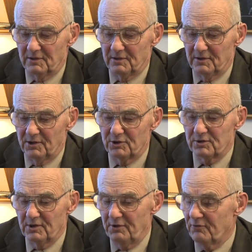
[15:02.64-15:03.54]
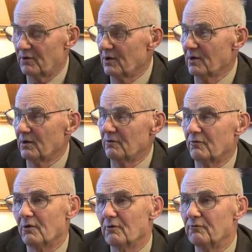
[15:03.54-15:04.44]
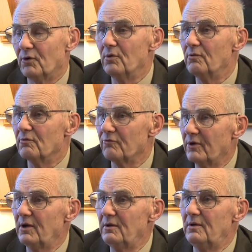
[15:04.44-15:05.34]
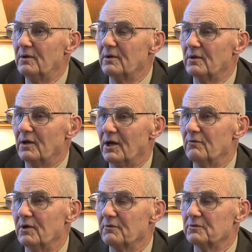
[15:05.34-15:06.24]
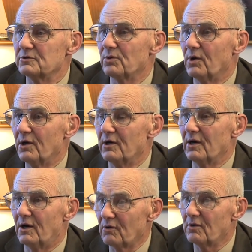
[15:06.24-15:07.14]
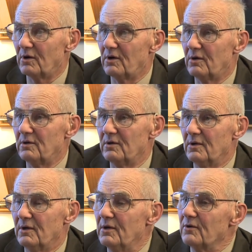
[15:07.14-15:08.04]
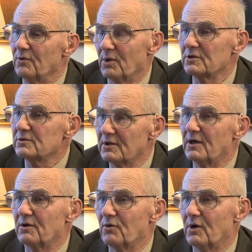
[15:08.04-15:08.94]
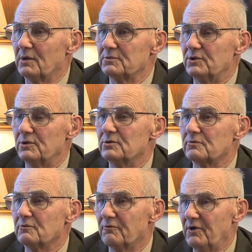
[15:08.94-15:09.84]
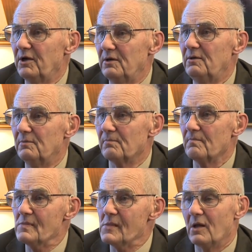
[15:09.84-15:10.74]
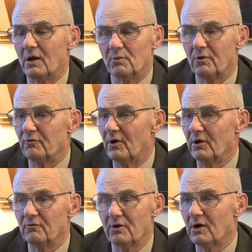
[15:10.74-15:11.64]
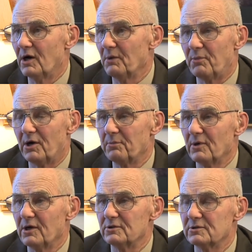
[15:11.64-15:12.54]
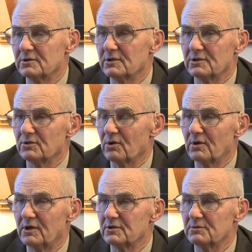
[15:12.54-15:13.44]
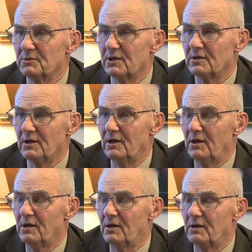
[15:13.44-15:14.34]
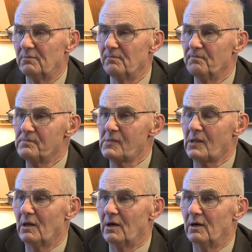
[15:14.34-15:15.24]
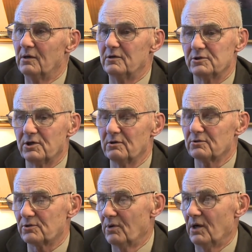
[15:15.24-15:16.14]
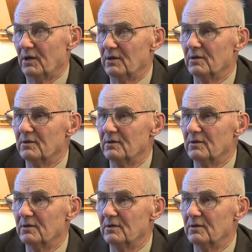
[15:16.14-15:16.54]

initially for, for food and feed, even if it's going into alcohol, the rest of that crop's used for feed, mm-hmm. and we find very high populations of this organism in the uh, uh, distiller's grain.